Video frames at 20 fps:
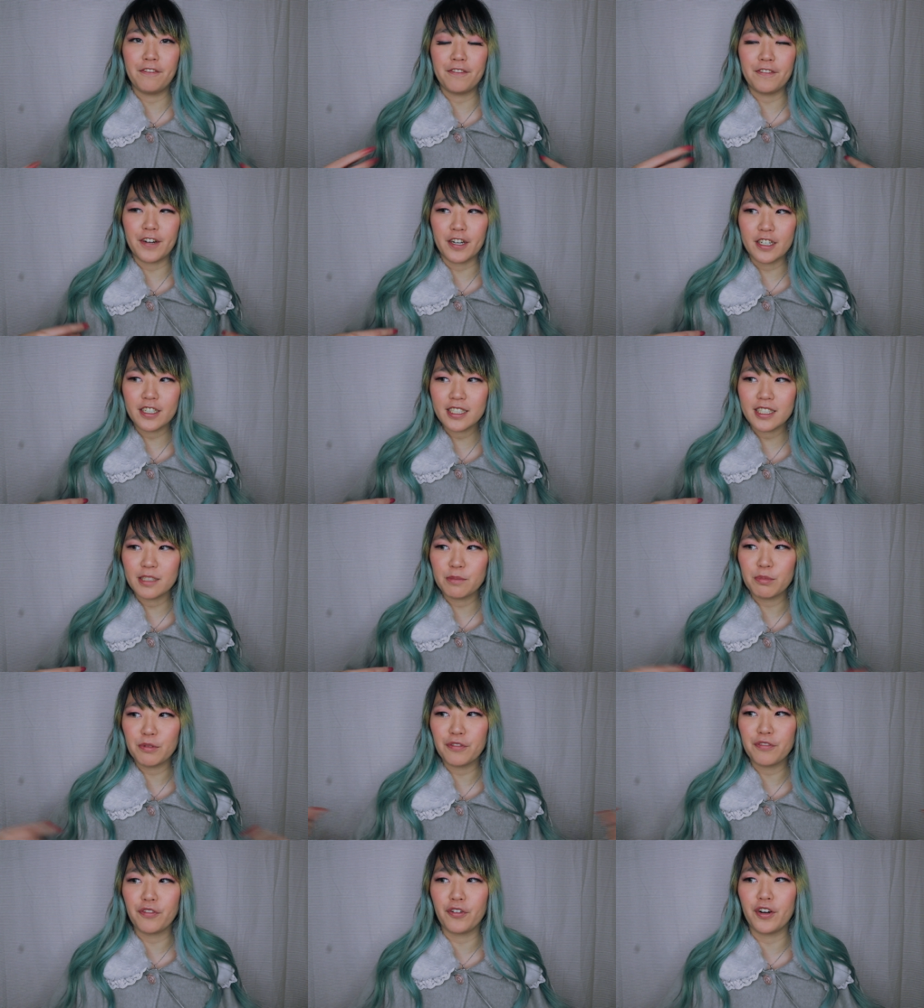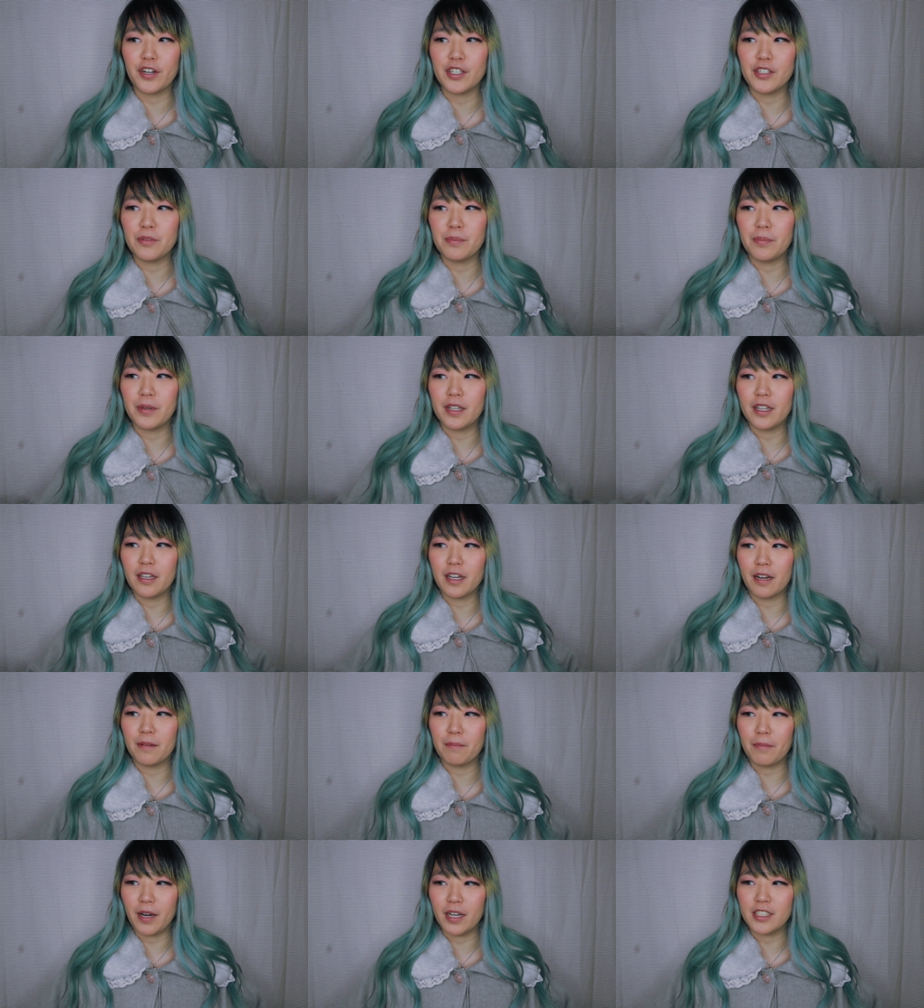first before you put the
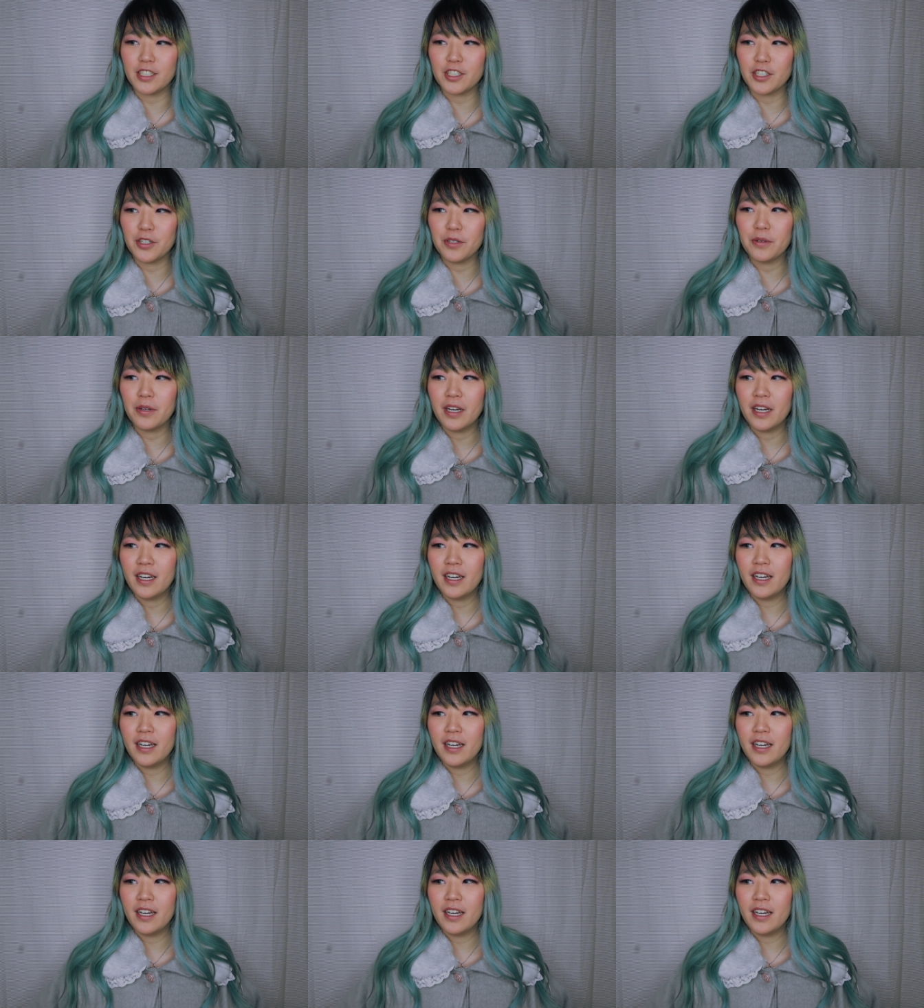poncho,